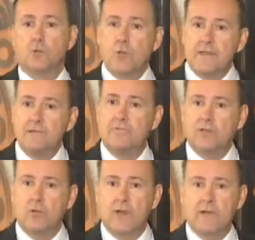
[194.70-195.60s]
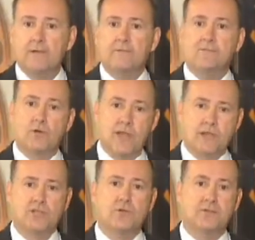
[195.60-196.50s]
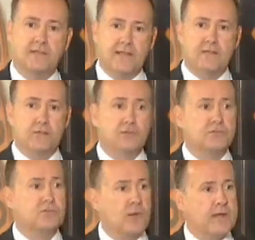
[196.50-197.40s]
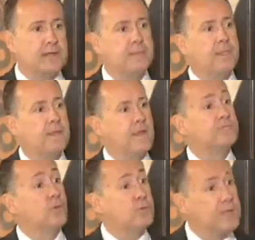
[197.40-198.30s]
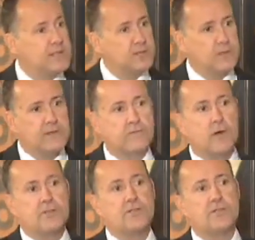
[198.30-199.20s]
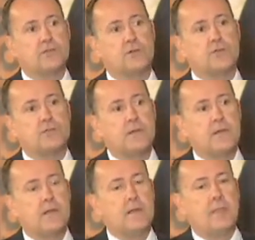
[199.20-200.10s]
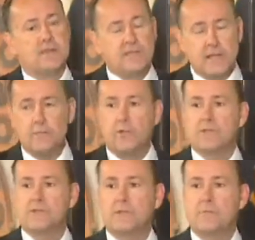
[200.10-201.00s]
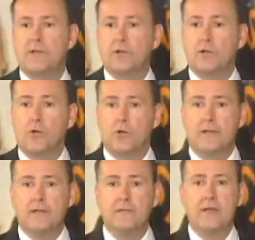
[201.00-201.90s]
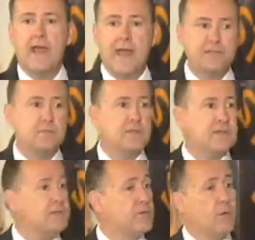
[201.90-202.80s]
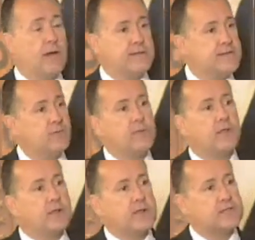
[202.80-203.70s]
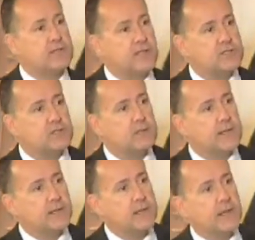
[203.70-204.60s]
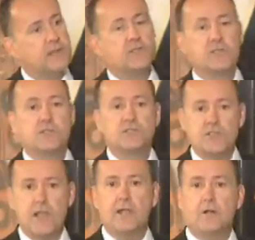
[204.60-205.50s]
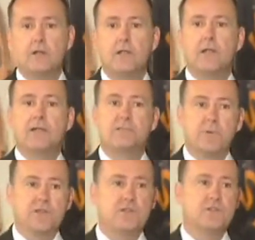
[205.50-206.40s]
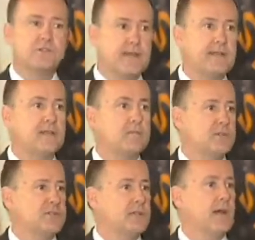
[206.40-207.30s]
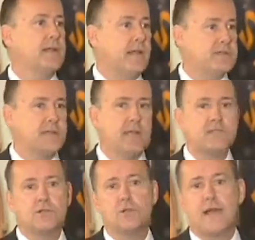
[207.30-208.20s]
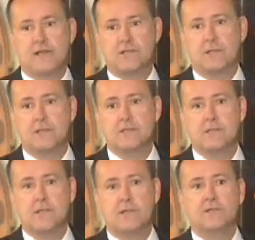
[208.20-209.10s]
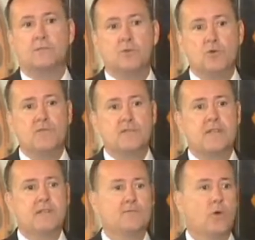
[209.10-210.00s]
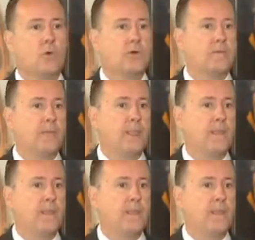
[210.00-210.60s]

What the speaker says: to reinvigorate vocational and technical training, and for mentoring of our teachers, Senate President Peter Courtney asked me, even though I had never been on an education committee, to chair a special Senate Commission on Educational Excellence to move the state forward.